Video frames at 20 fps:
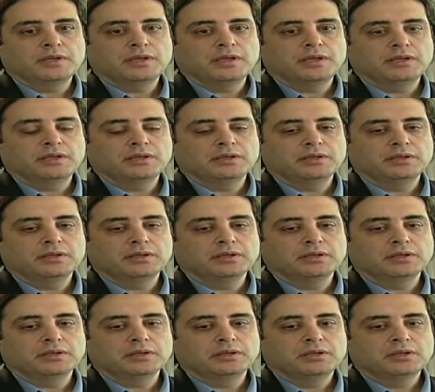and
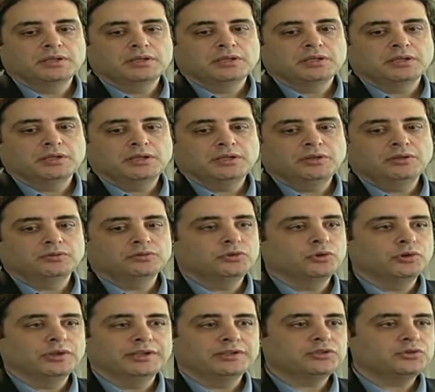
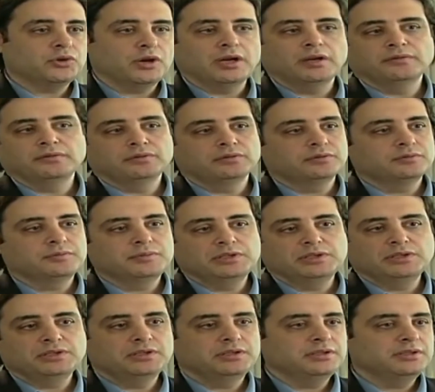don't let travel
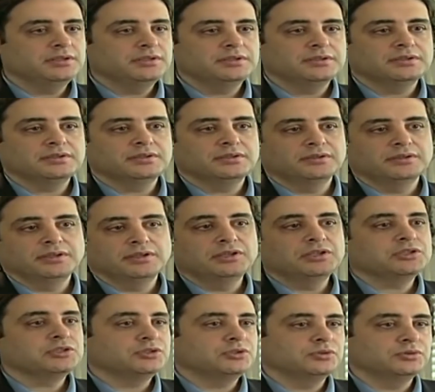be an
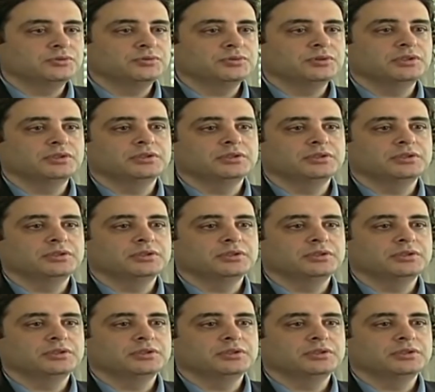issue.